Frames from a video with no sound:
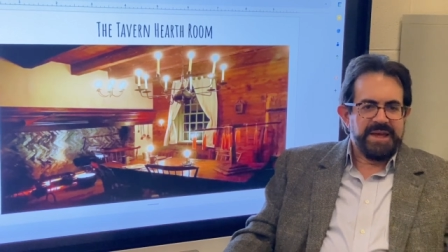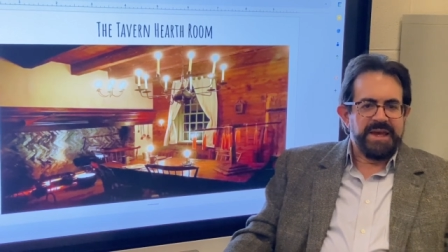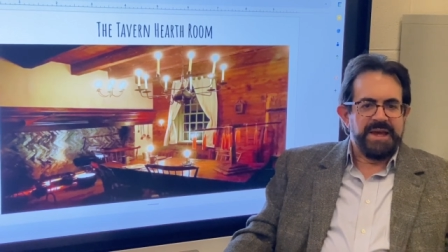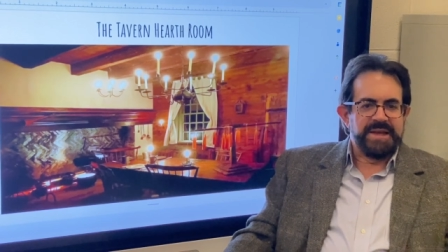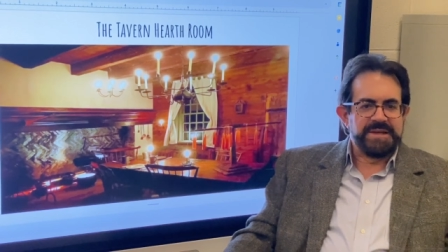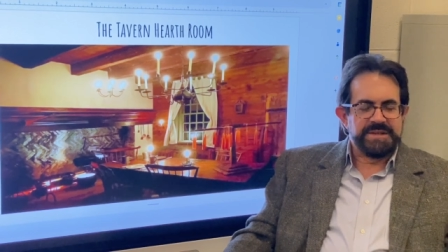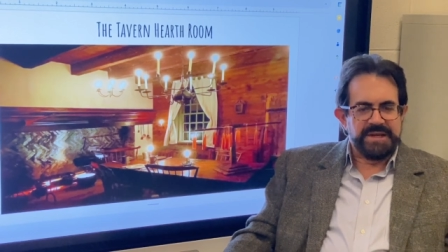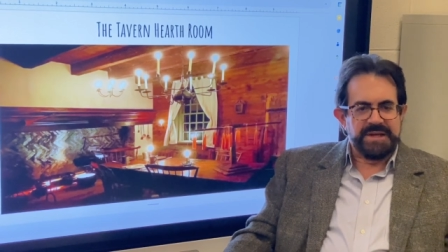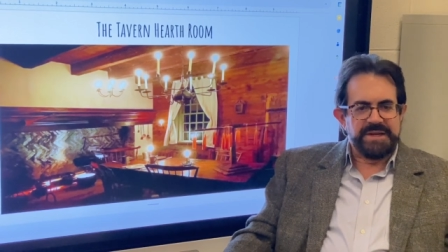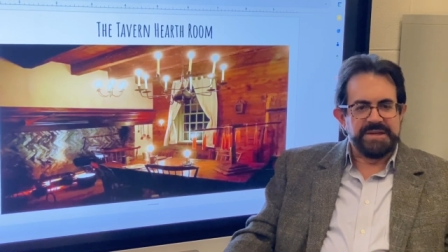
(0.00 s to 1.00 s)
and,
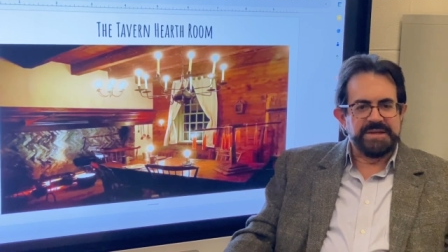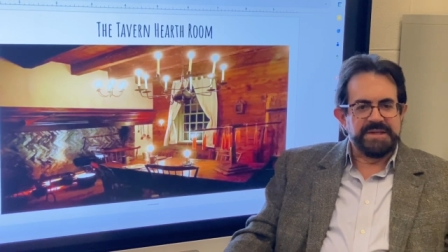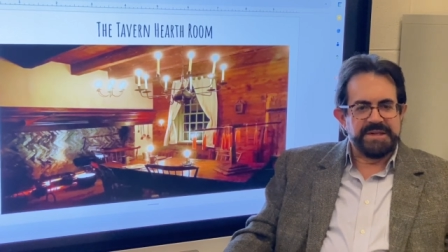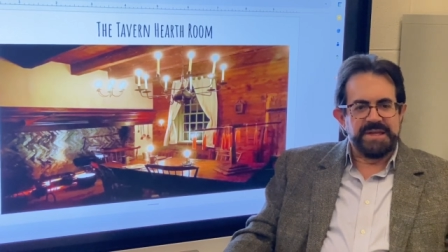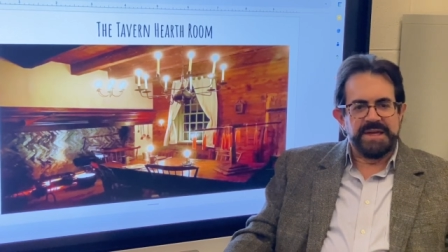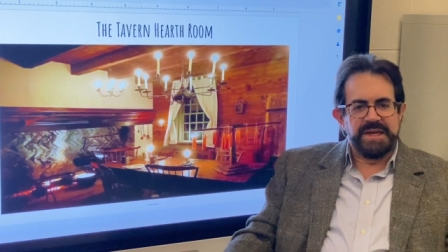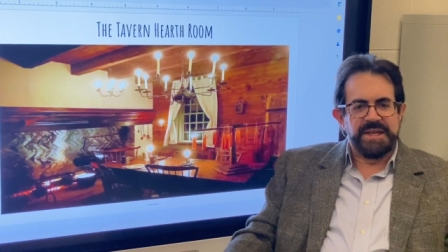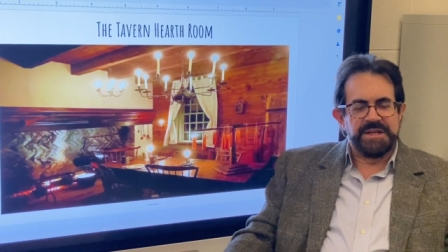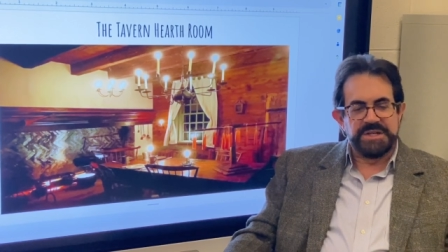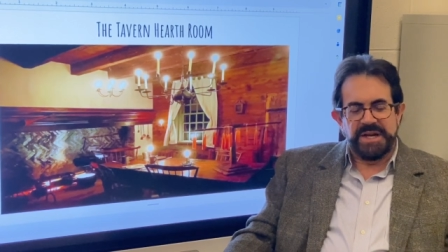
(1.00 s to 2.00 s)
uh, and
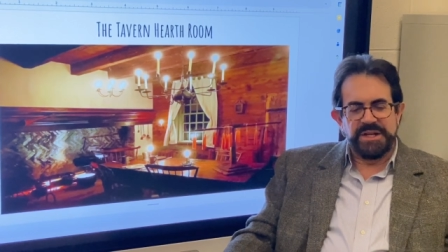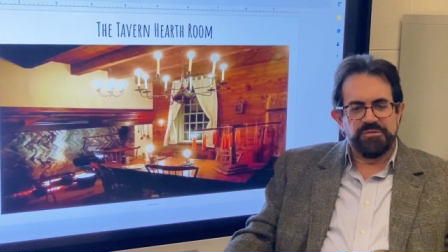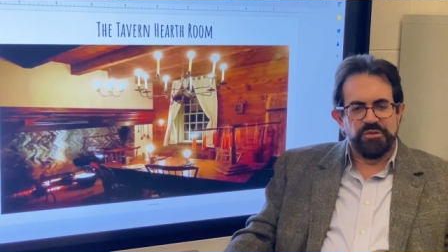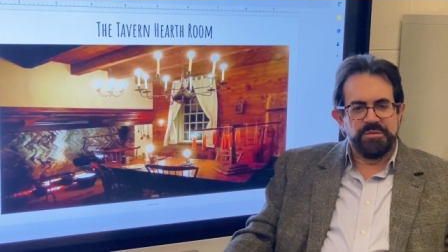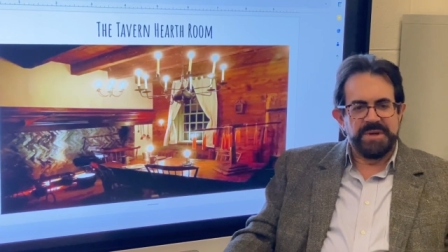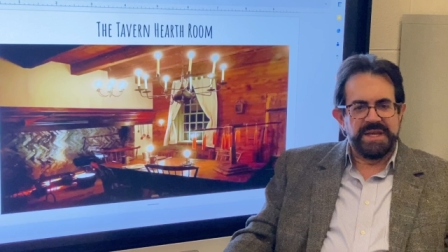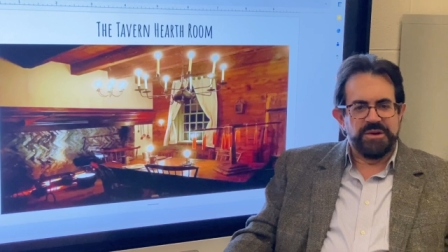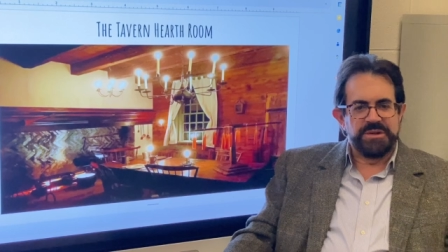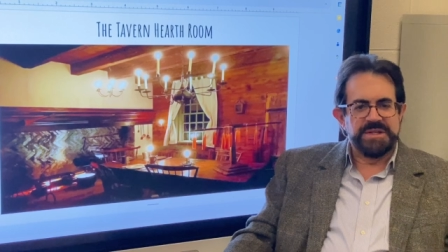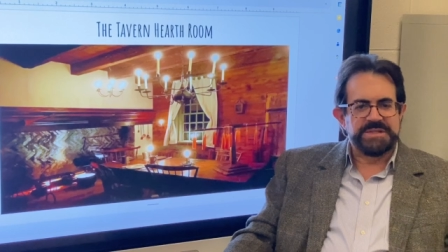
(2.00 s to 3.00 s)
a dining room. And
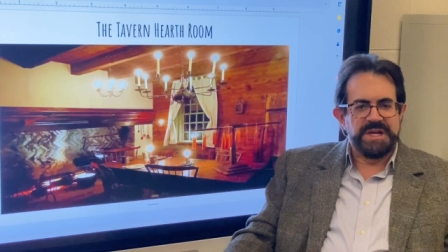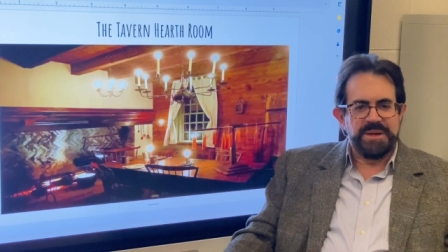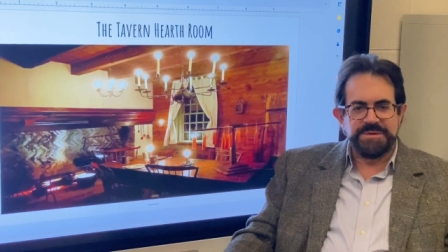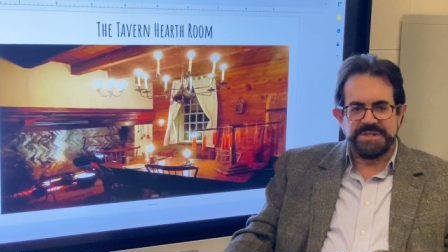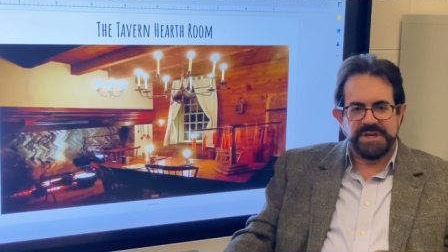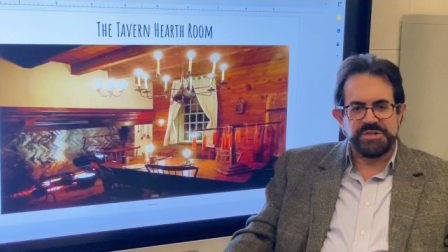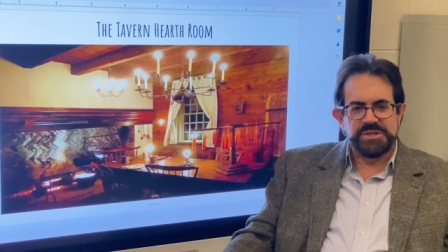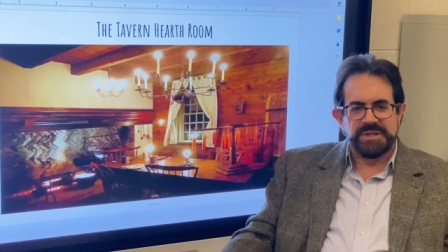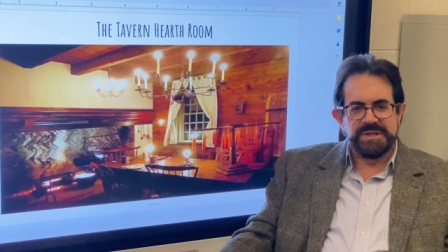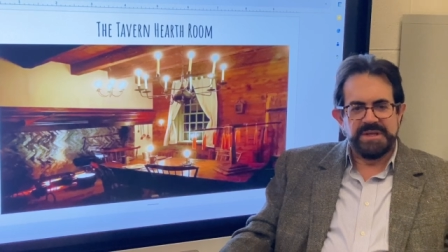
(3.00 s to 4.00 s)
on the top section